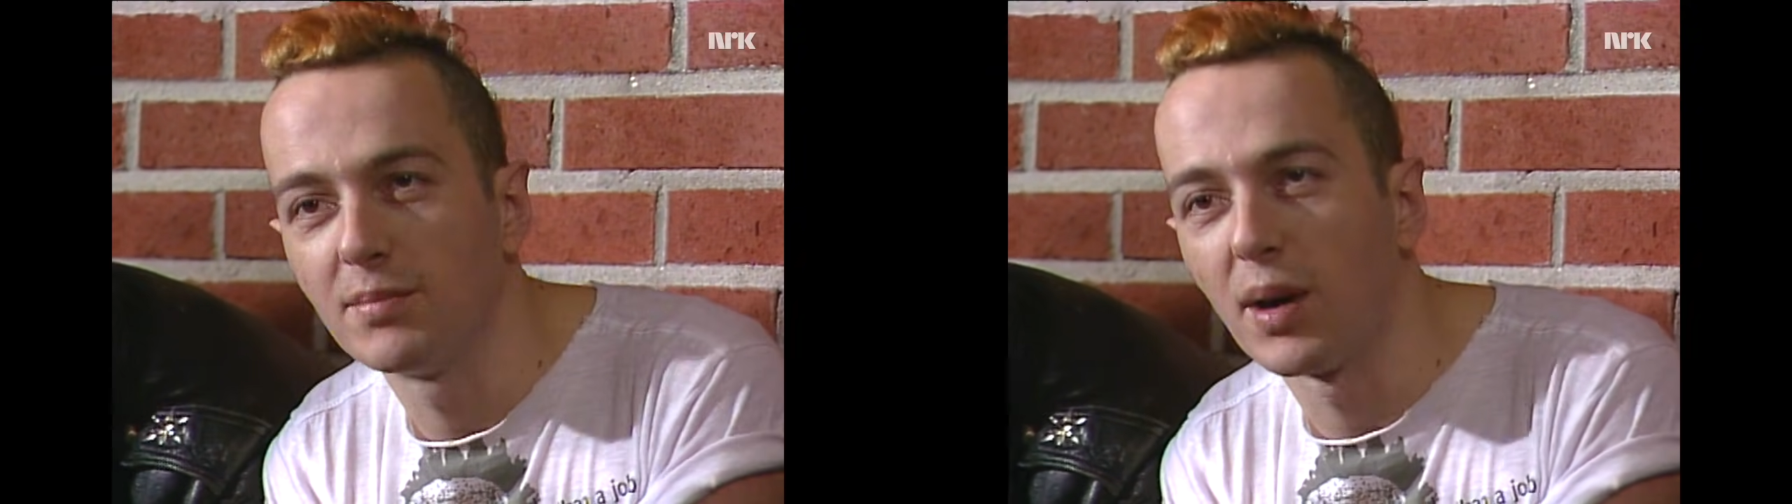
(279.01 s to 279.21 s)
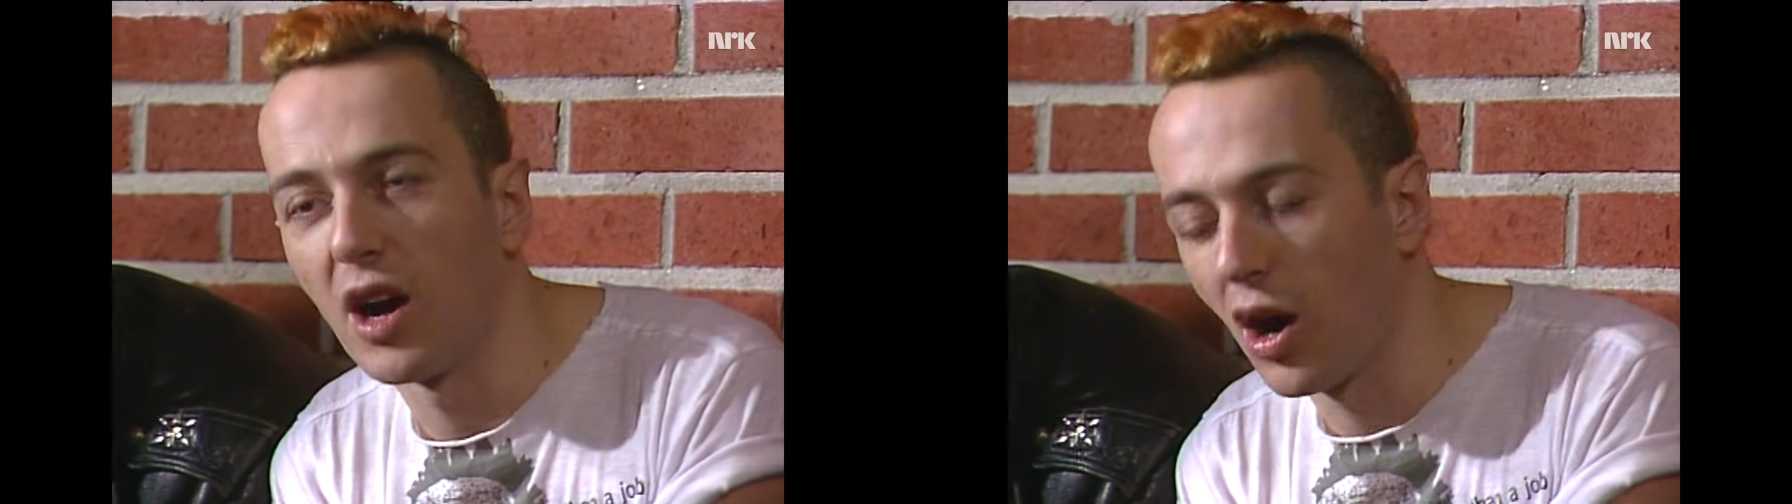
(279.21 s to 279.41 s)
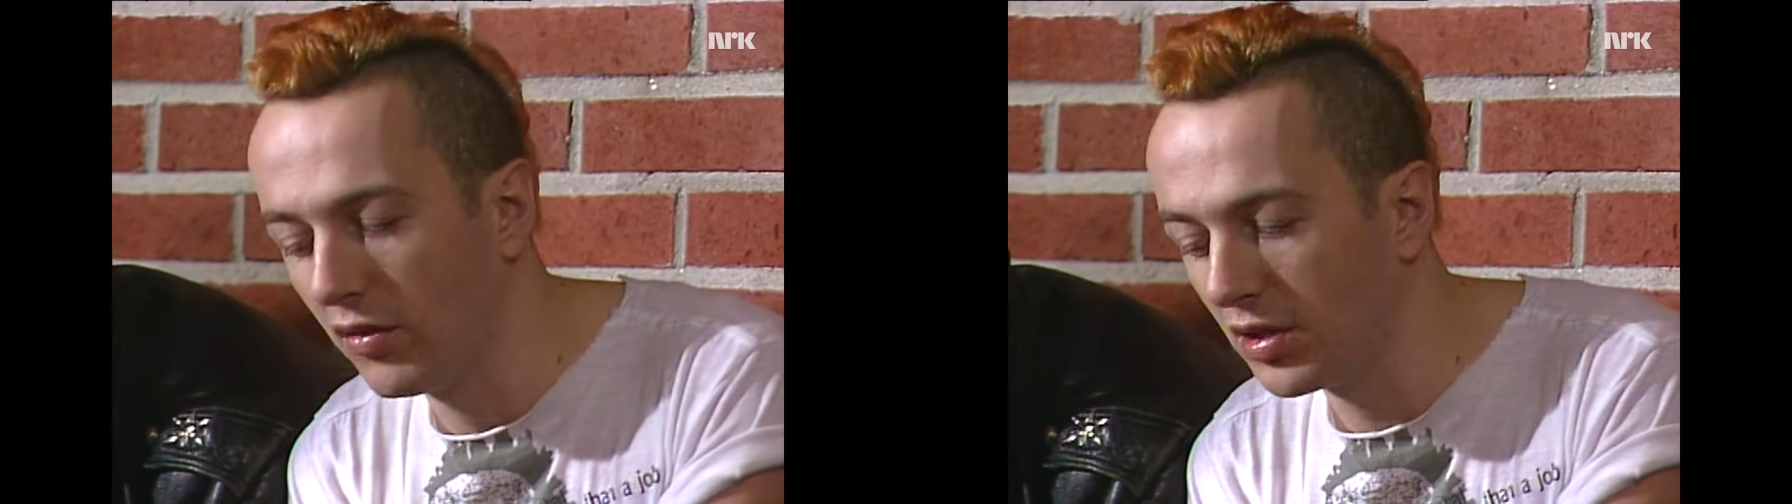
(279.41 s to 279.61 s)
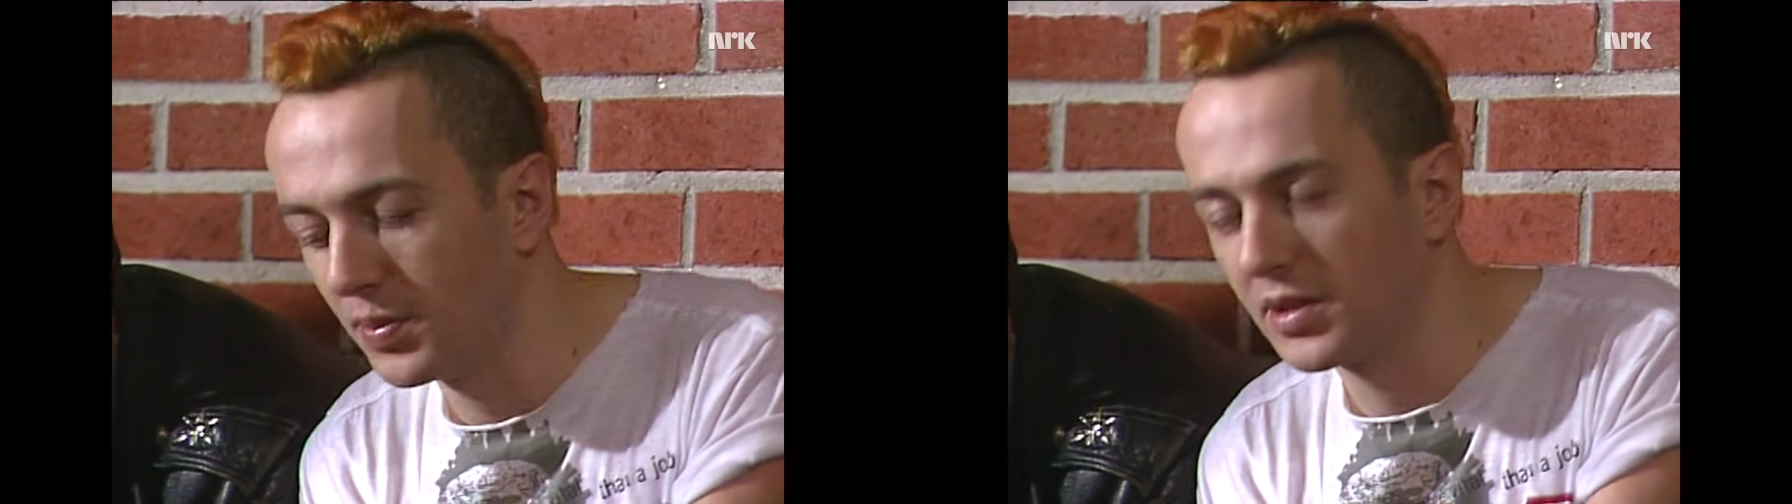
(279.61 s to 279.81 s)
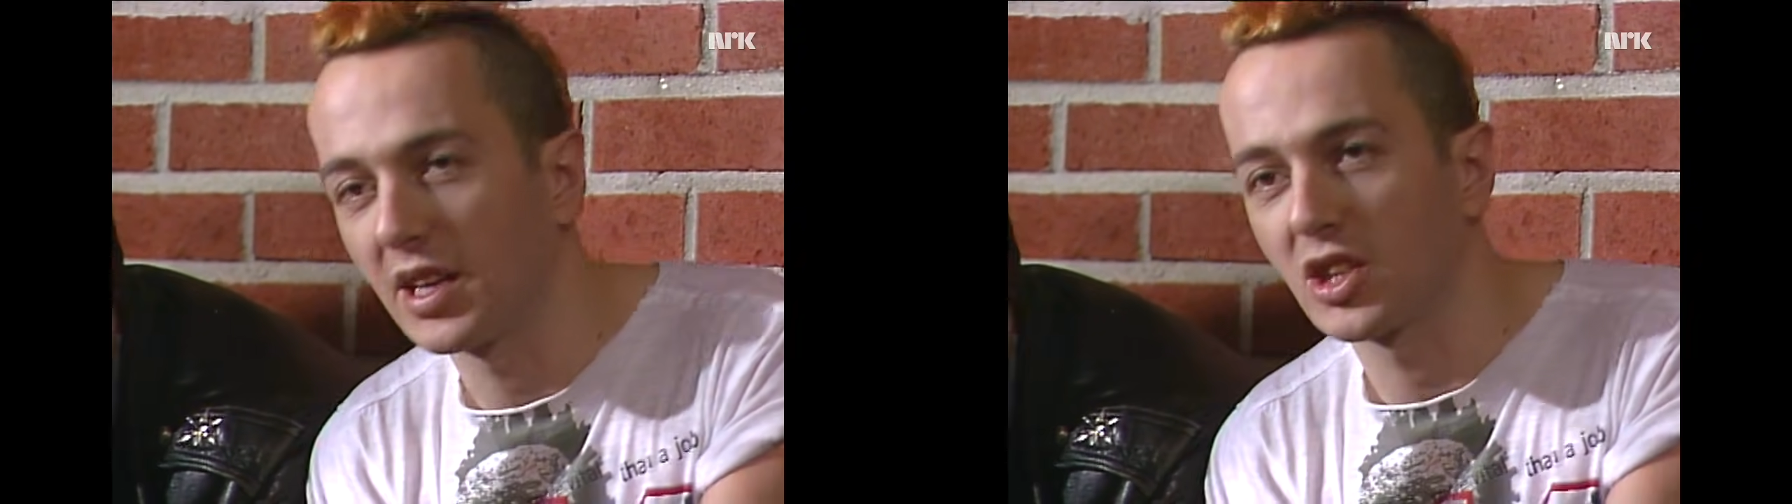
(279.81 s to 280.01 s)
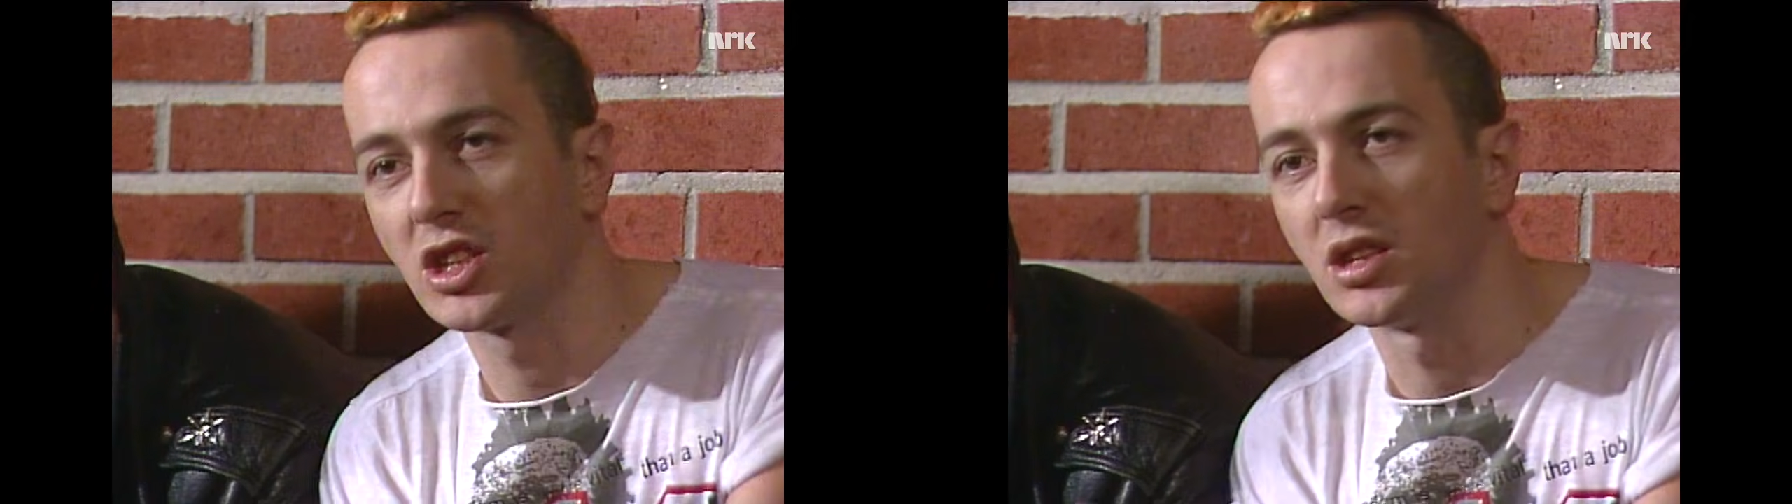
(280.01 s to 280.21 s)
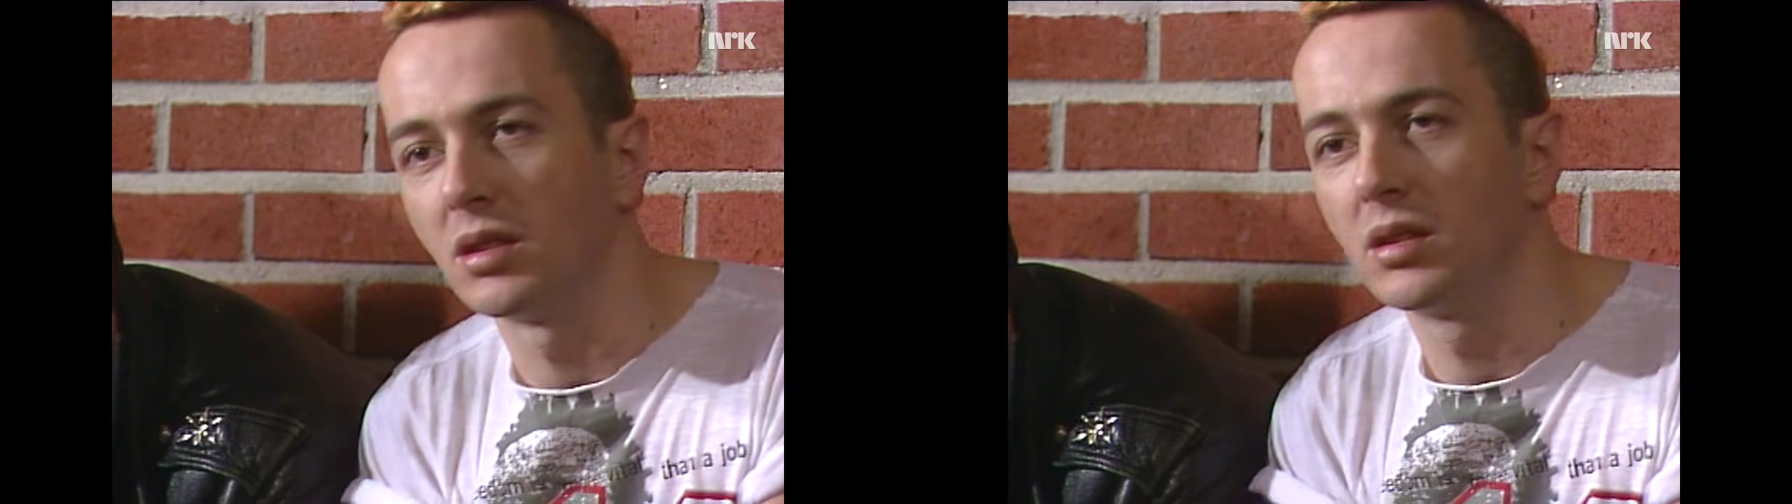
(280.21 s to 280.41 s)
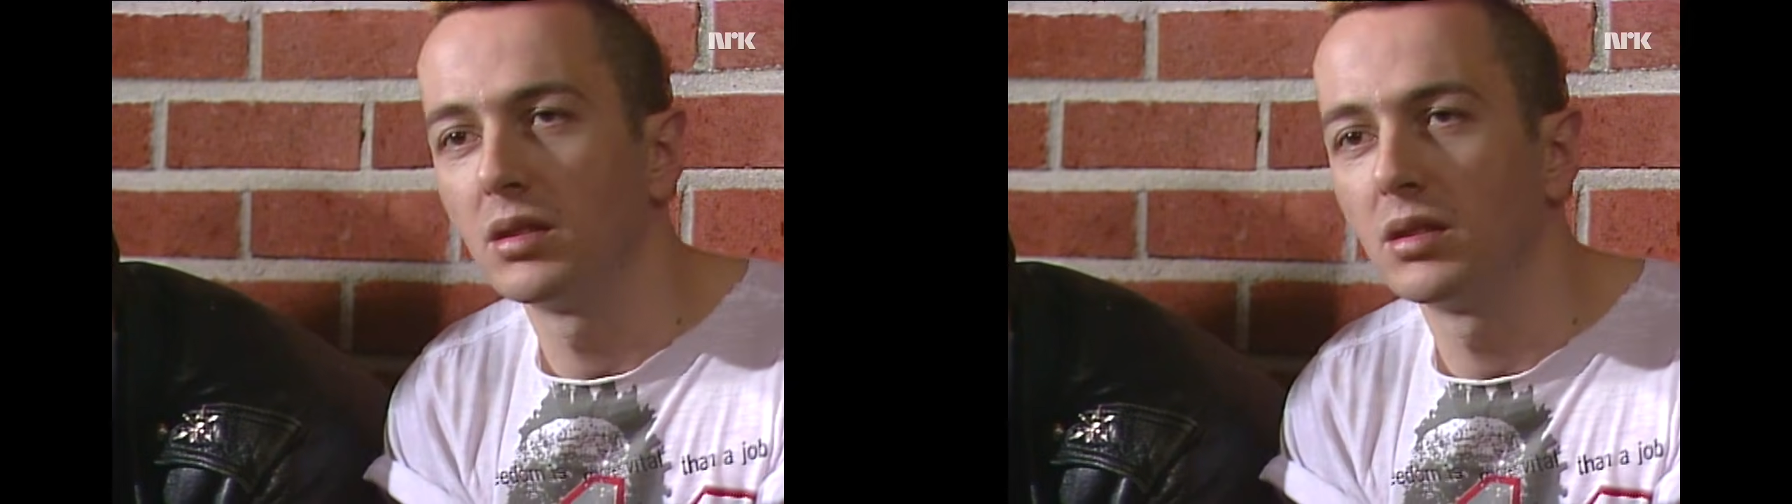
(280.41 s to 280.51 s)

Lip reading: by overproduction